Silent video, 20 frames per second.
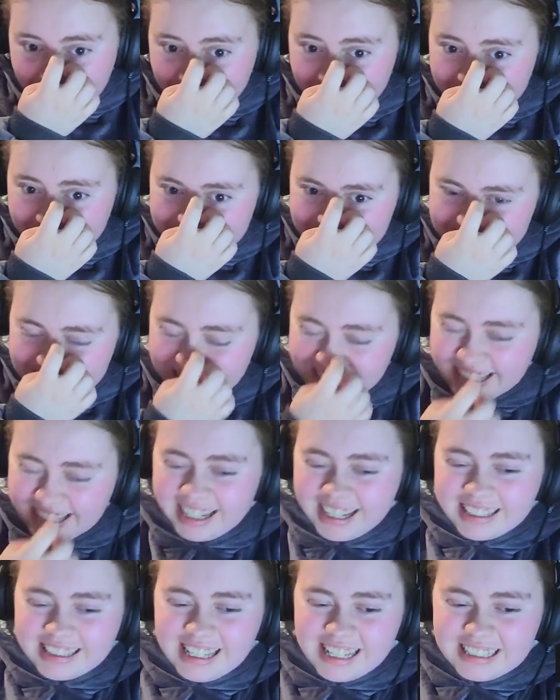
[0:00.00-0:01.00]
books.
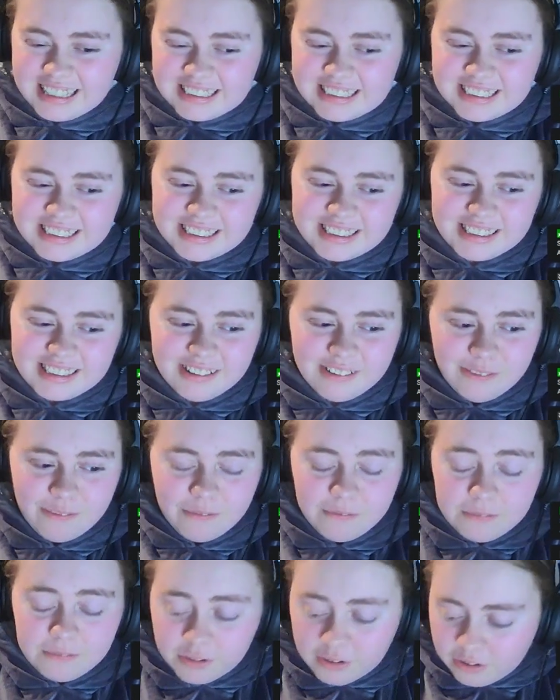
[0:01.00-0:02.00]
There's
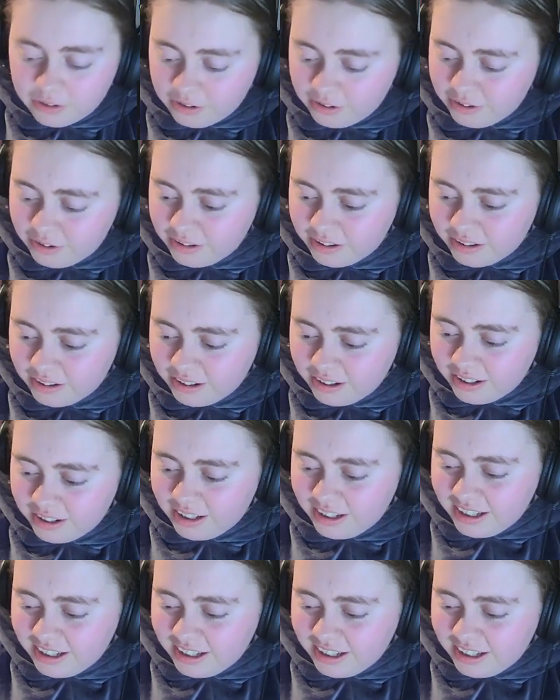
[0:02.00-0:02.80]
four.